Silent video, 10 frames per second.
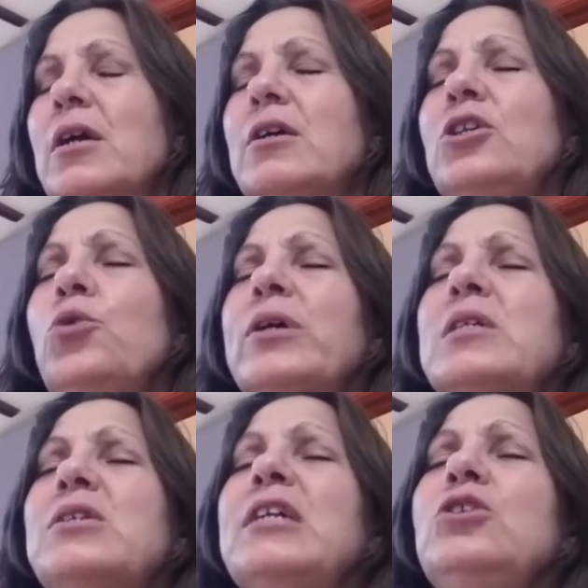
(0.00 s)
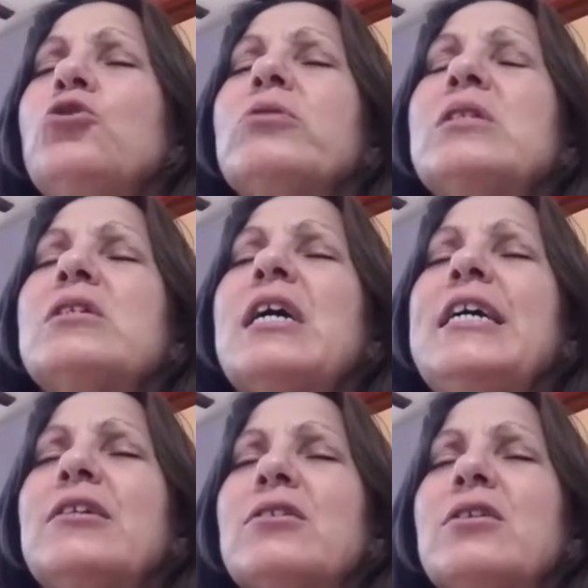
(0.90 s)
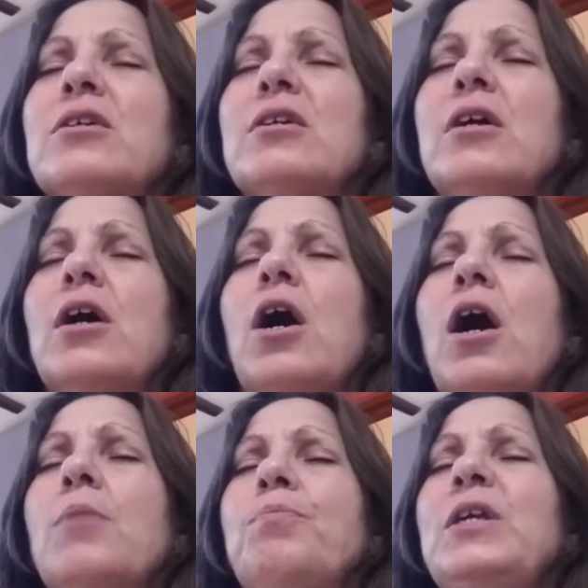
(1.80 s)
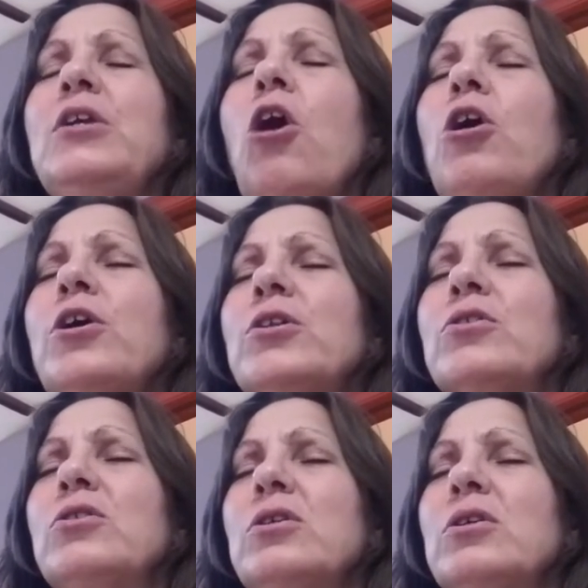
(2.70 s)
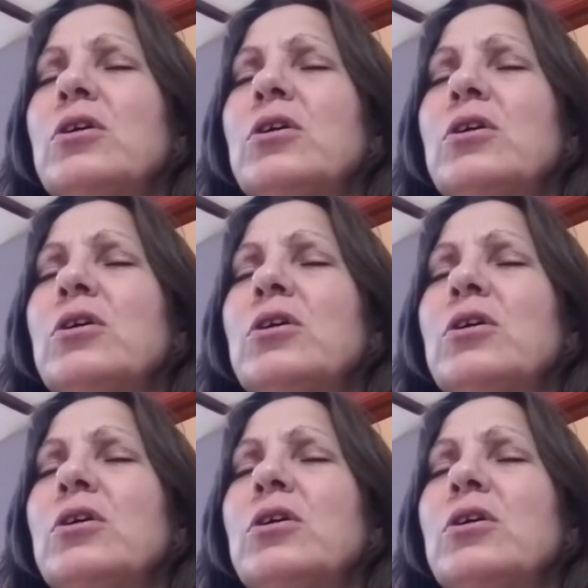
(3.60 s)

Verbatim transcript: You extend your sight beyond